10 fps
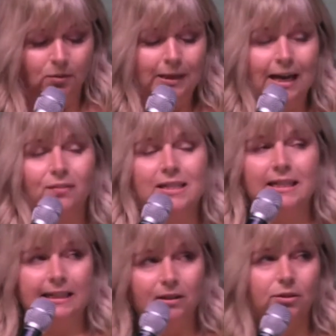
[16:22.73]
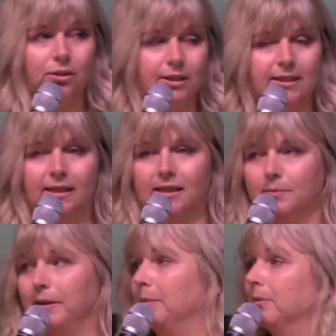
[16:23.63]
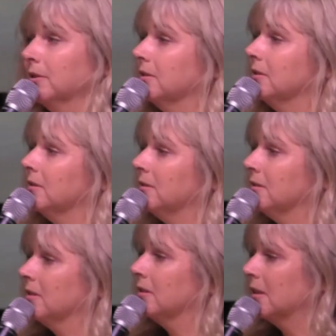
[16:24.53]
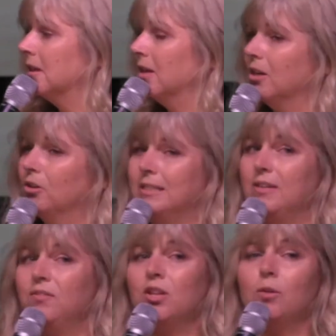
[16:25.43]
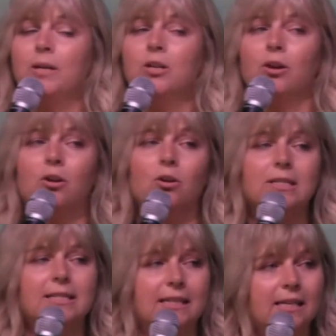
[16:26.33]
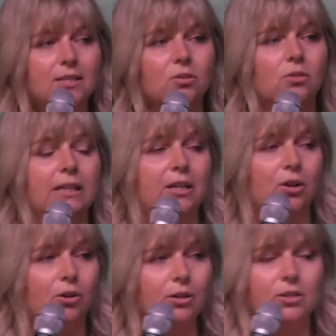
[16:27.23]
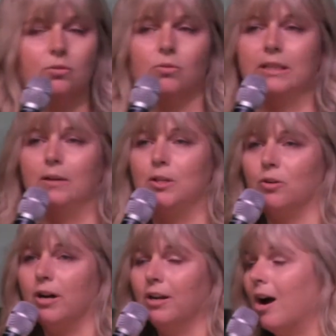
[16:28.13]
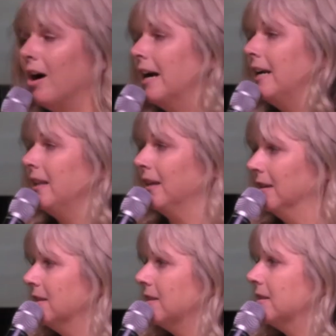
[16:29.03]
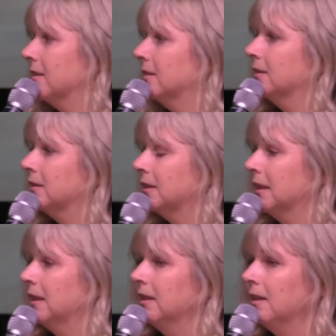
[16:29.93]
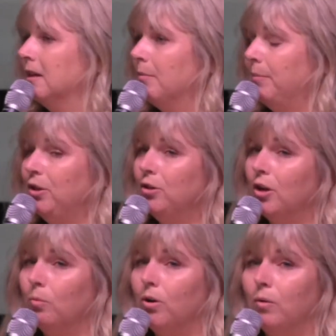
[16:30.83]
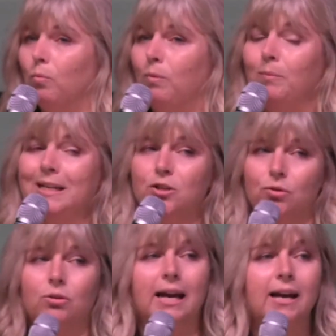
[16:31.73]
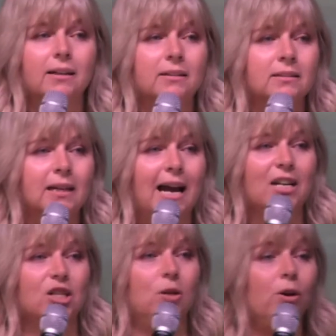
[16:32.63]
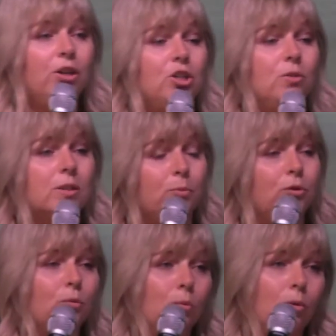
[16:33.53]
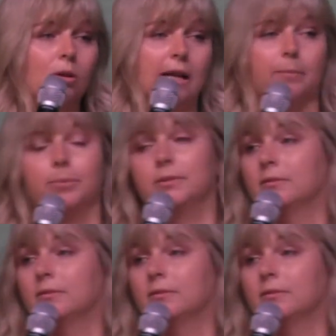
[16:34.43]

We have to yield those things, people. Because even though we know God sees all and he knows all, yet we try to hide things. But you know what? When we do that, actually what you do is put a wall up.